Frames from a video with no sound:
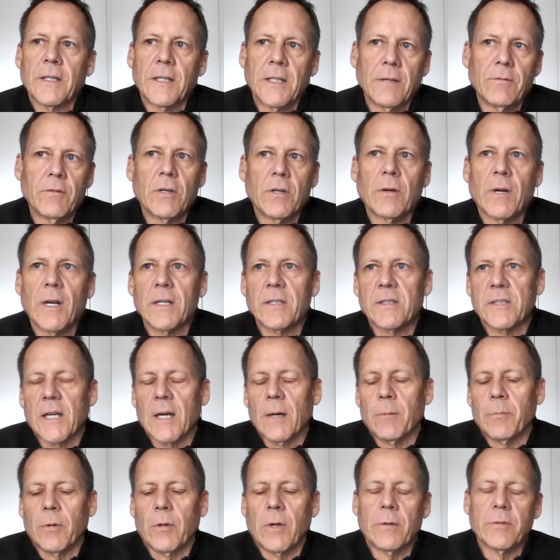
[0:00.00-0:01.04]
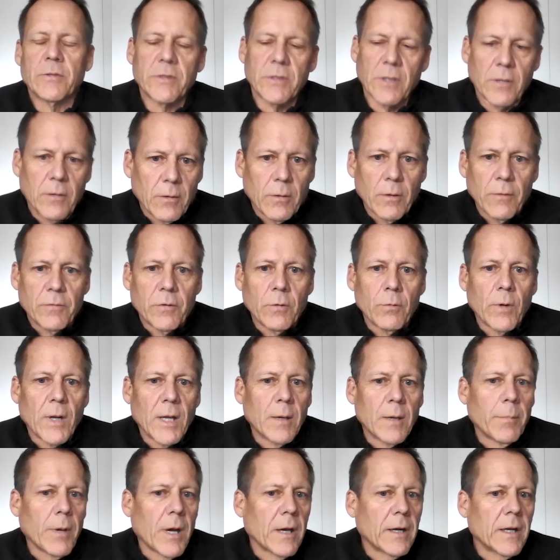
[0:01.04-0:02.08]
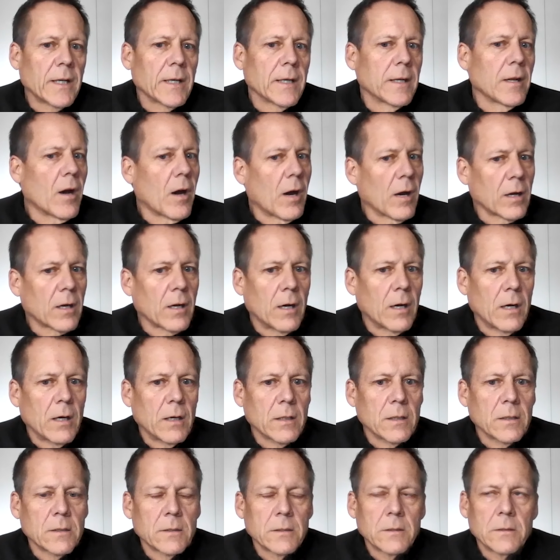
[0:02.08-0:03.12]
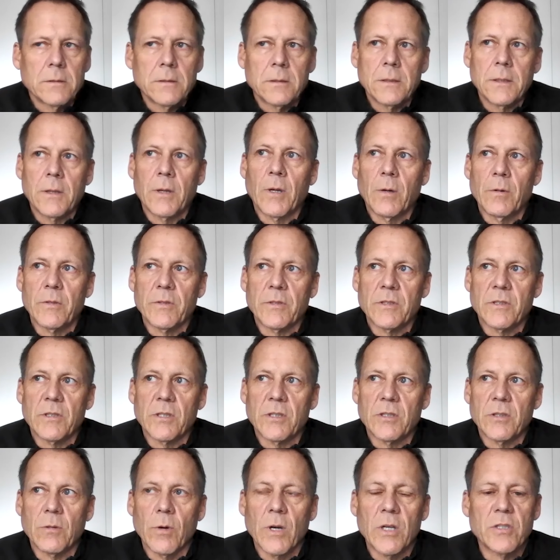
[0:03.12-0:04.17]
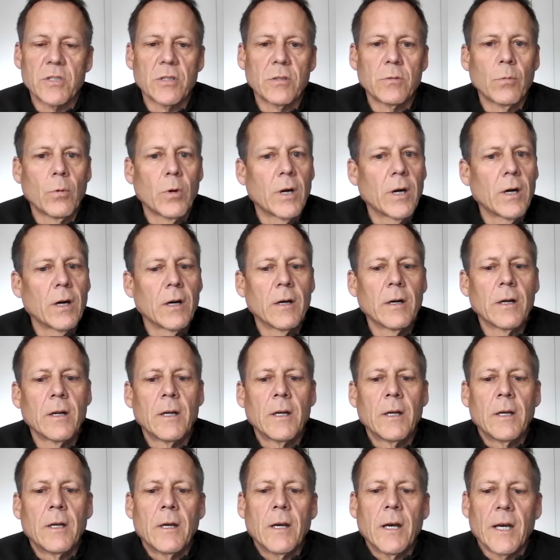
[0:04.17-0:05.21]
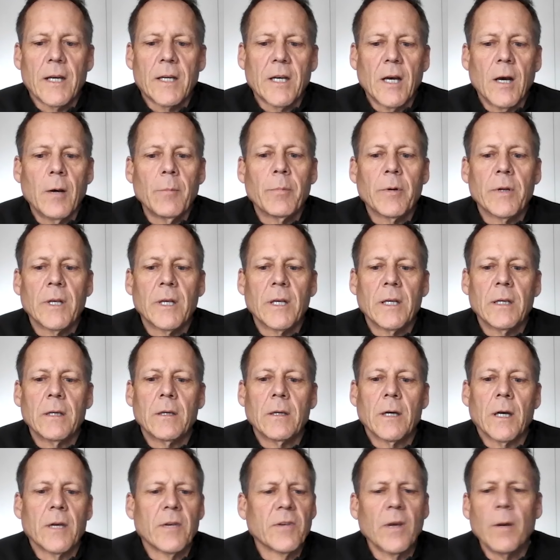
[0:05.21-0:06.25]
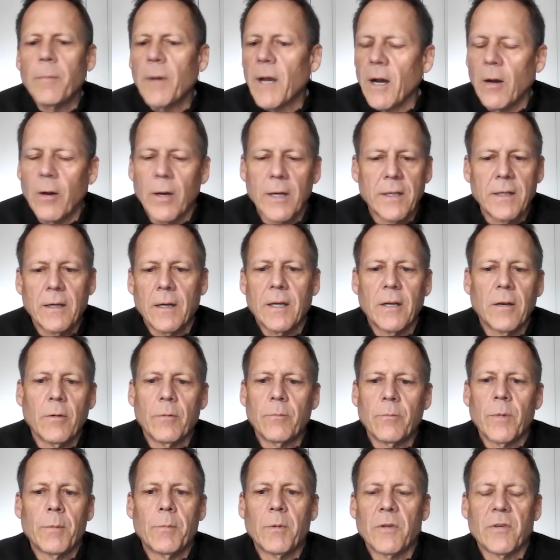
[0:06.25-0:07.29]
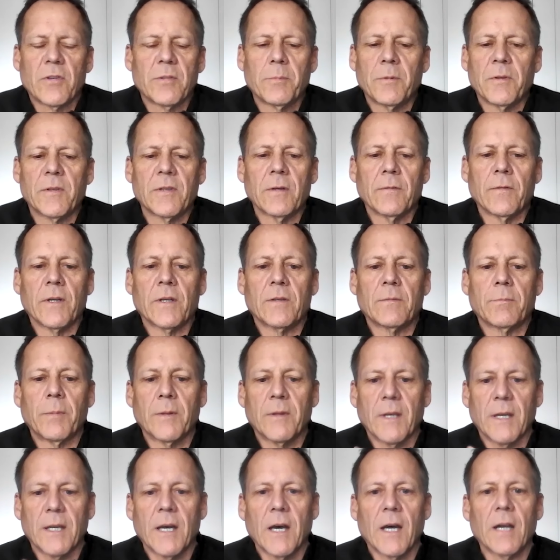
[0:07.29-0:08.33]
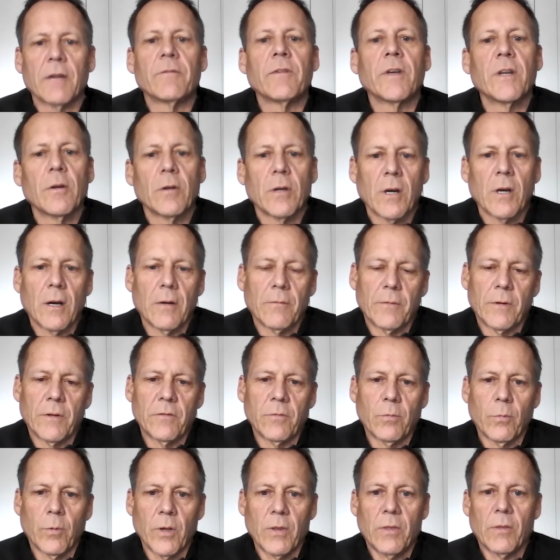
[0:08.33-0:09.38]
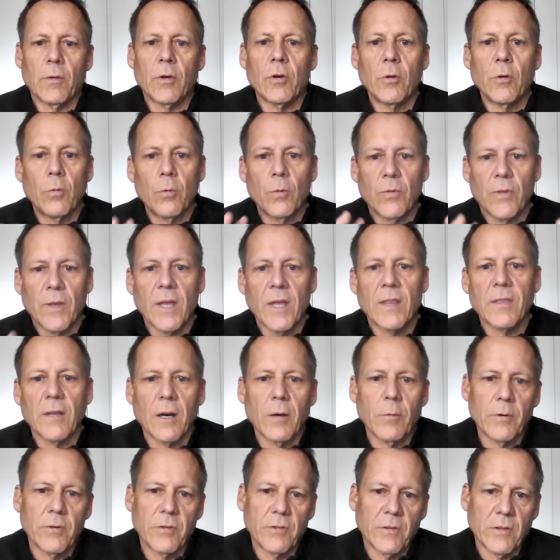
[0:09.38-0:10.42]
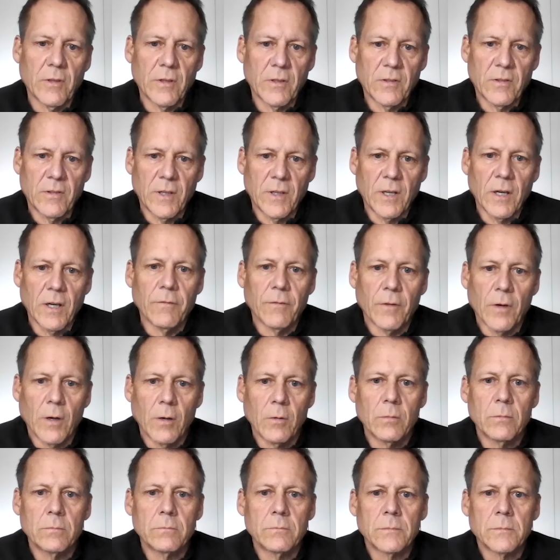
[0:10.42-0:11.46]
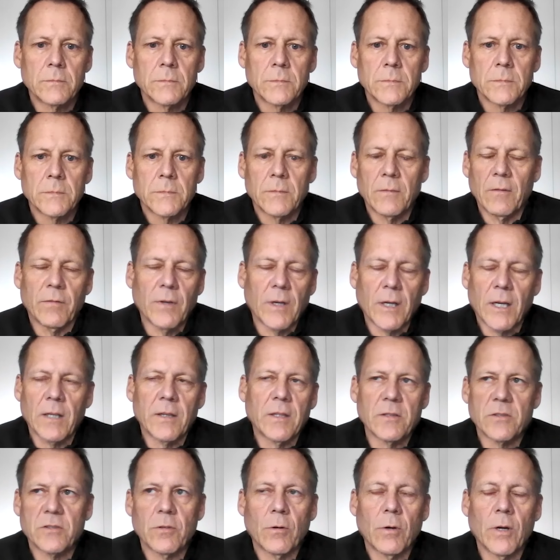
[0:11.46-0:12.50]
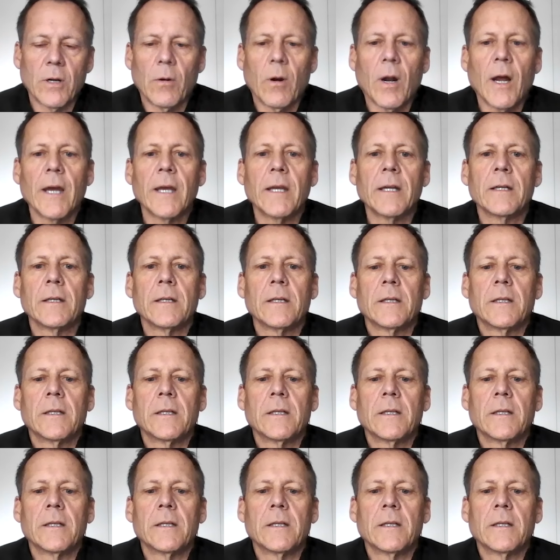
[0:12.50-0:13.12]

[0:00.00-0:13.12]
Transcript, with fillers: Give you a great example. I don't know if you read about it in Hong Kong. There was a situation where a company somehow, I, I don't remember the specifics, but they got a video conference with who they thought was the C F O, if I got the story right.